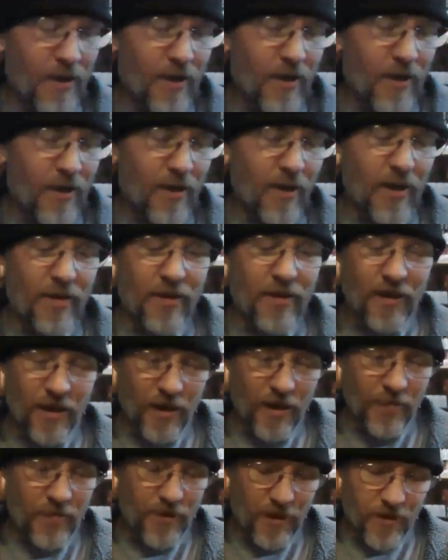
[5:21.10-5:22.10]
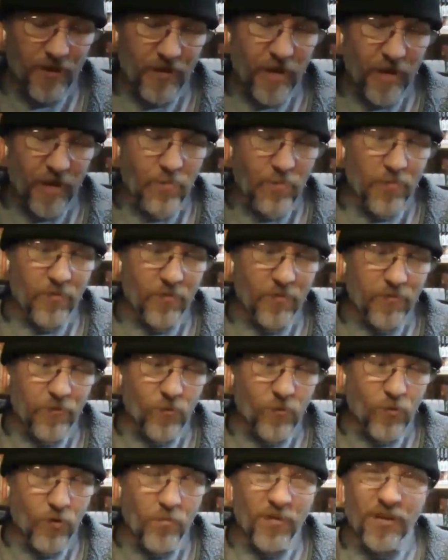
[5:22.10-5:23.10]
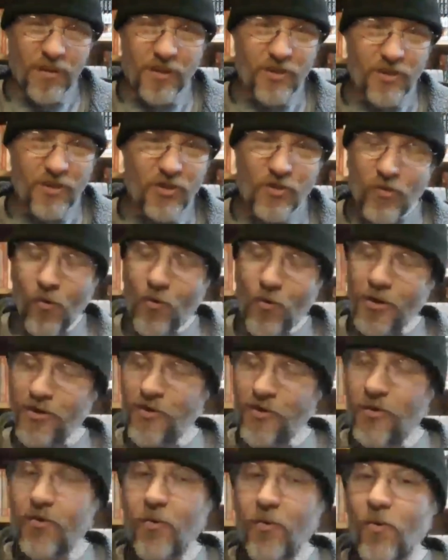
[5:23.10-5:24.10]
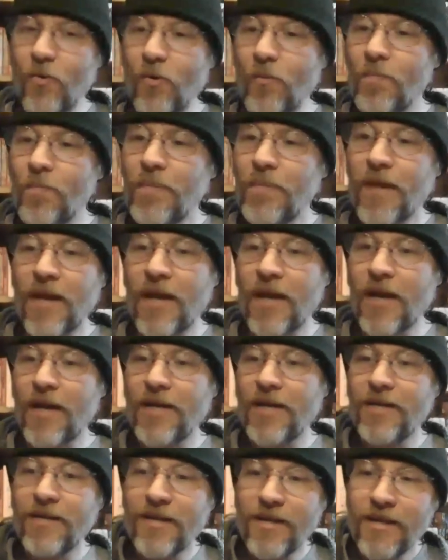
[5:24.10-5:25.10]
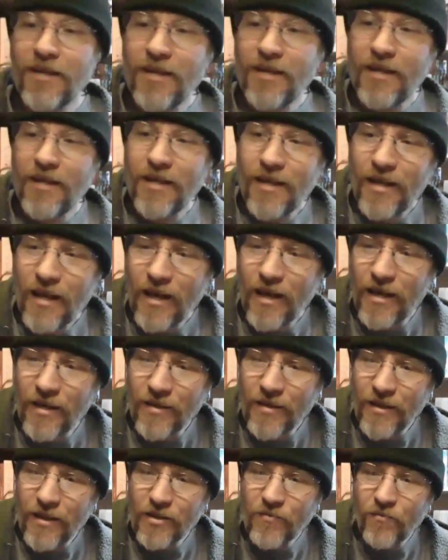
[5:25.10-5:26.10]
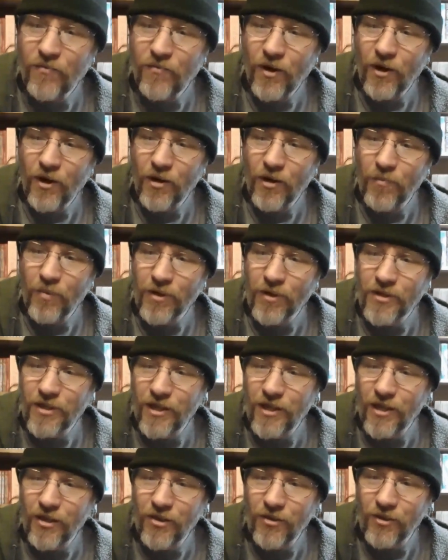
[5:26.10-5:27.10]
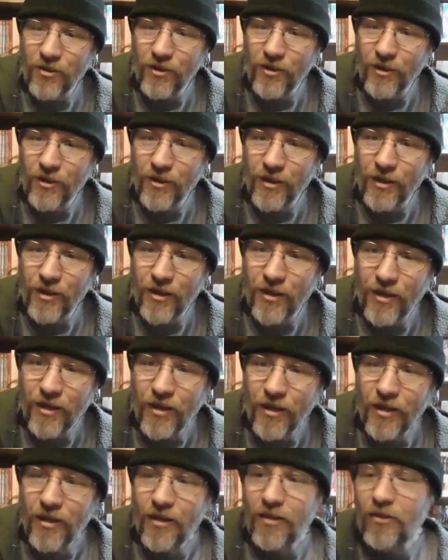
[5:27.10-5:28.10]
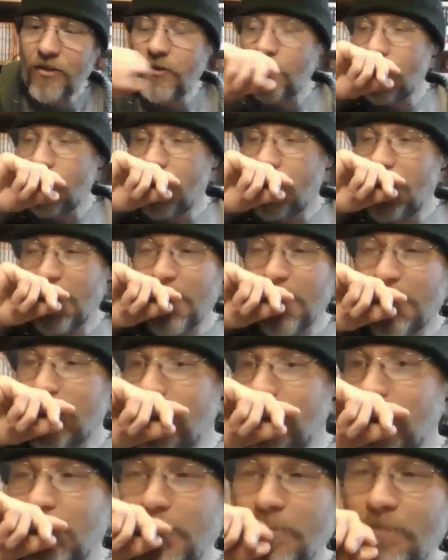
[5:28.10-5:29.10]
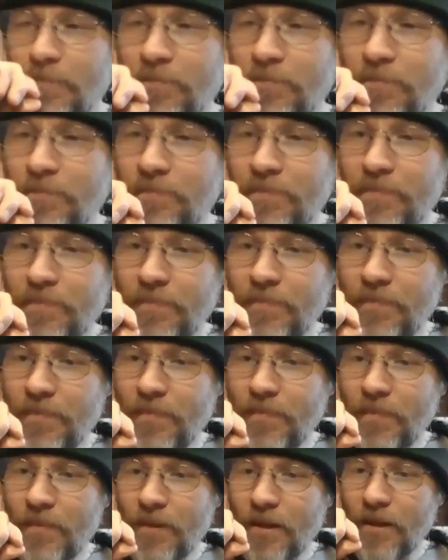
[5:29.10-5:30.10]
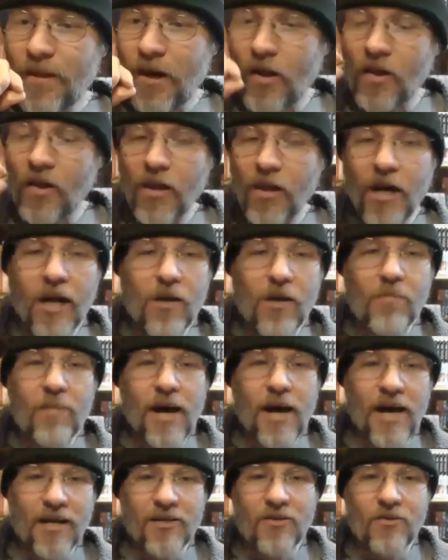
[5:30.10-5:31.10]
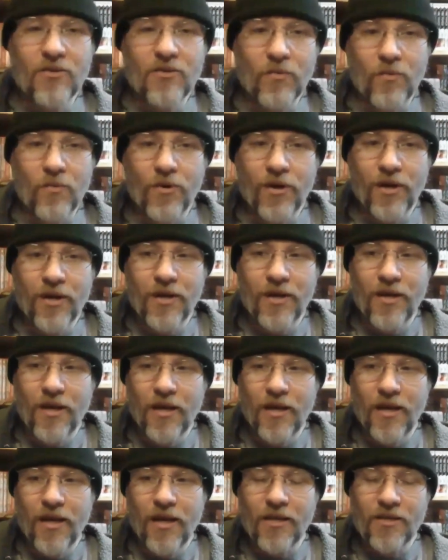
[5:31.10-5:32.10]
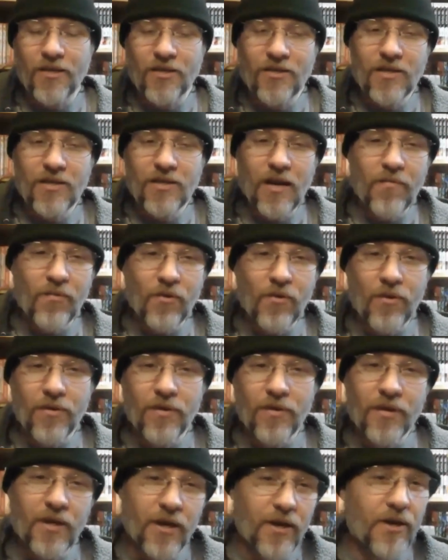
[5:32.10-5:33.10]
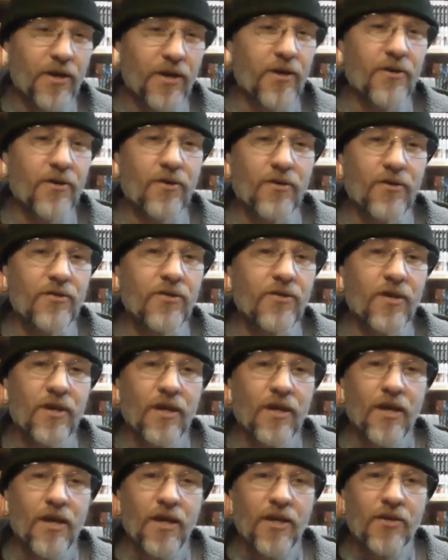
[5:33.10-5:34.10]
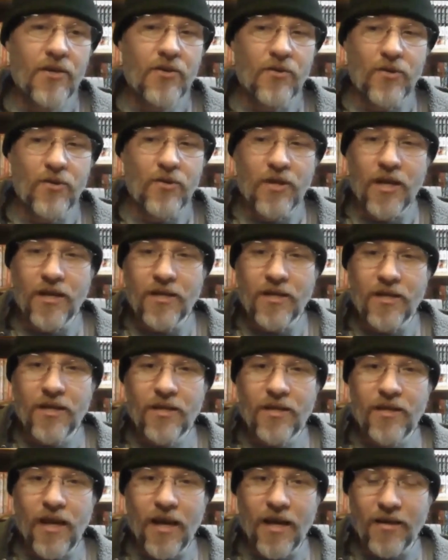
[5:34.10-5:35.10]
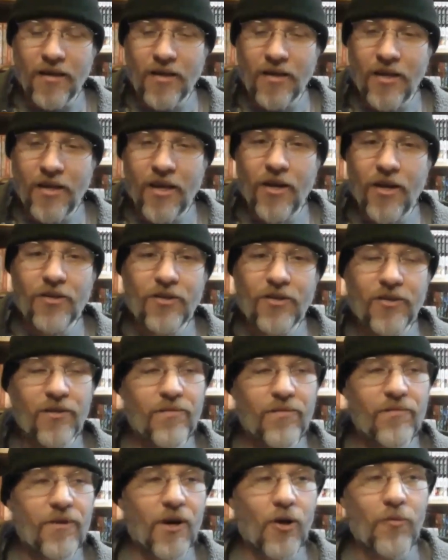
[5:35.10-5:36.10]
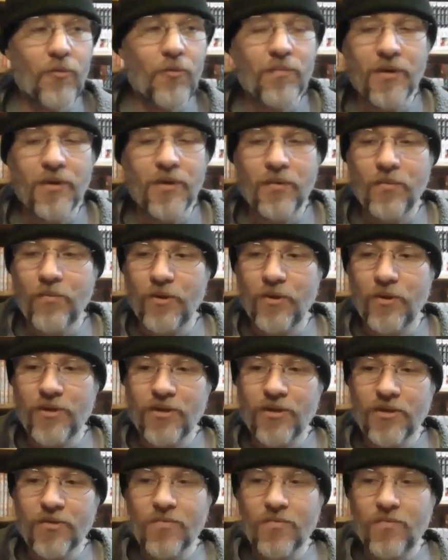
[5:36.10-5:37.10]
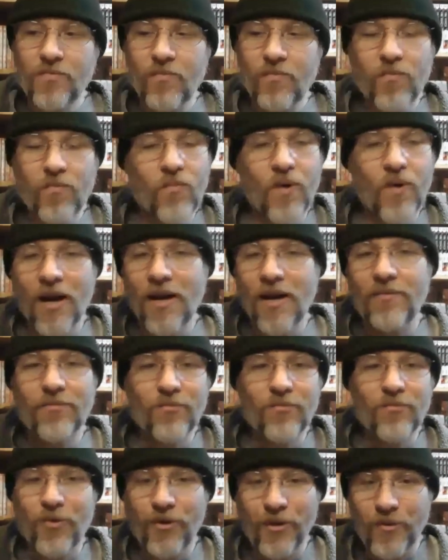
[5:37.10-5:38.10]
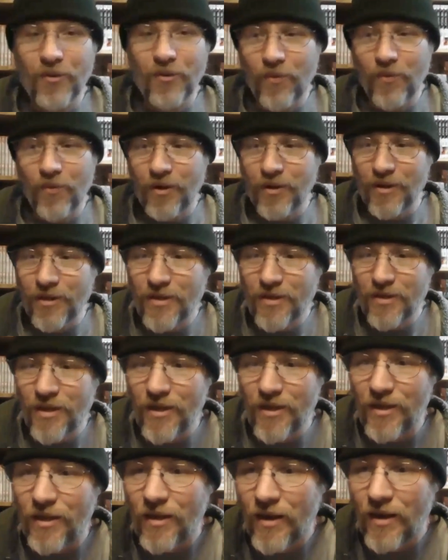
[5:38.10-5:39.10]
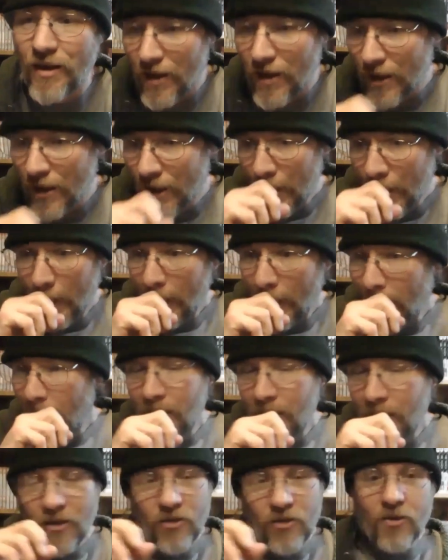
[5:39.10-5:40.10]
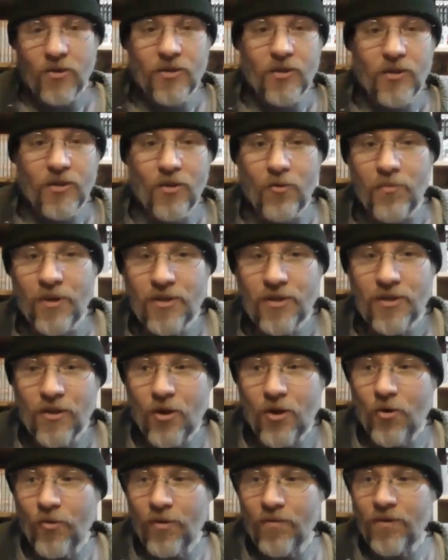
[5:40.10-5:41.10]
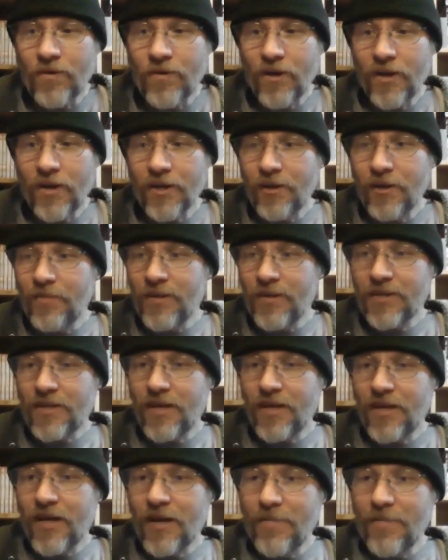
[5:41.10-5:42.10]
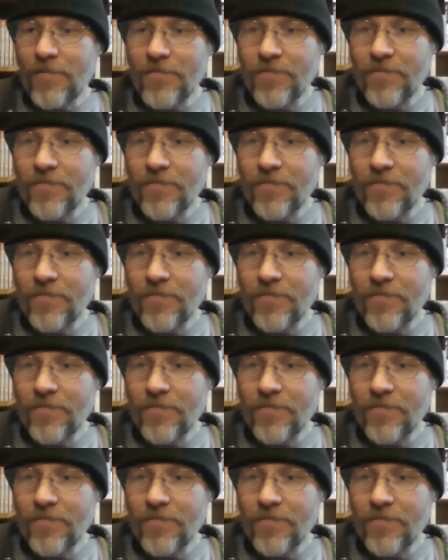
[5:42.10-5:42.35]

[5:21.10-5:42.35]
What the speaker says: and I think I've said that before. But the story's cool, and in this volume particularly, you get a lot of backstory in several of the characters. So you got that character development, which is what I've really wanted to see. So it's a little bit slower volume this time.